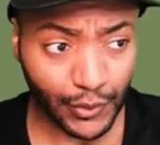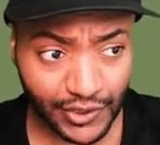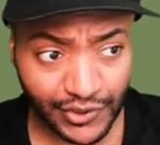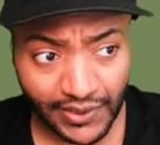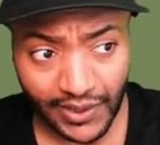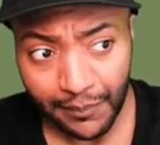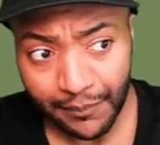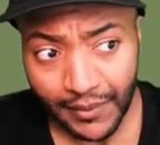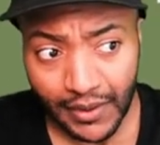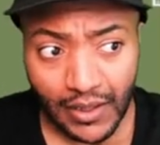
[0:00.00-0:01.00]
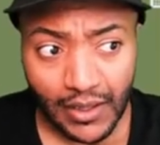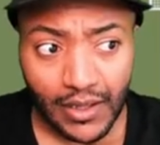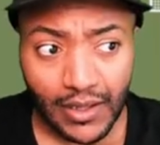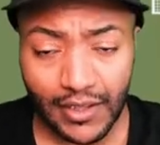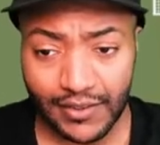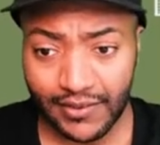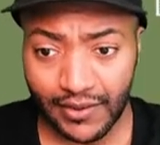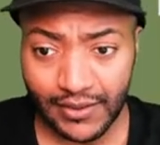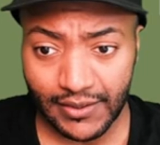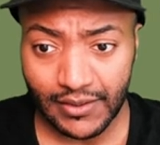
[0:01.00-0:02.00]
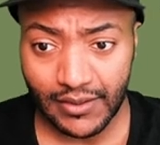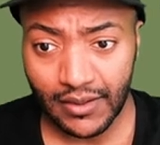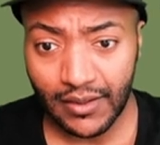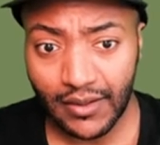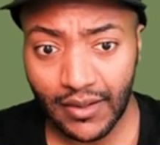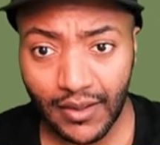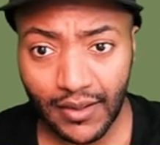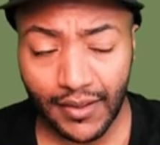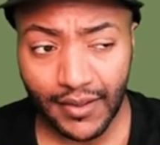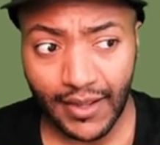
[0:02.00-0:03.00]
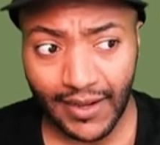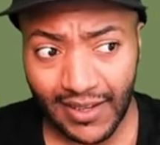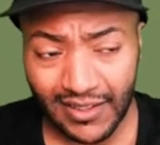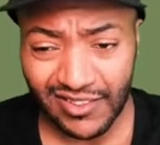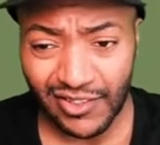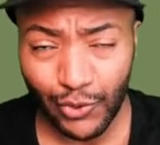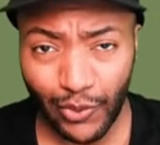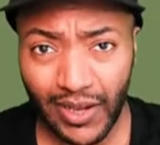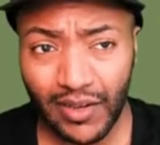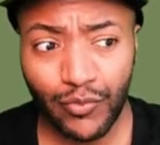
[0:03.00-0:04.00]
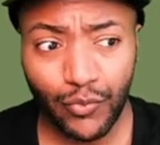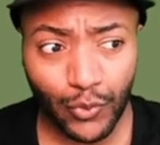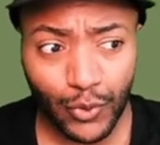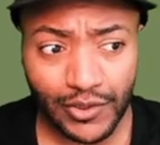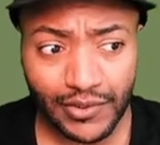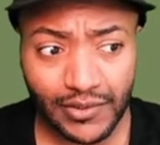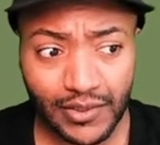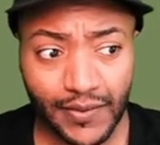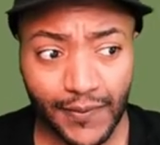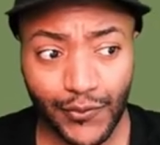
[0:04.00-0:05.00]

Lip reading: this team has started against Nottingham Forest.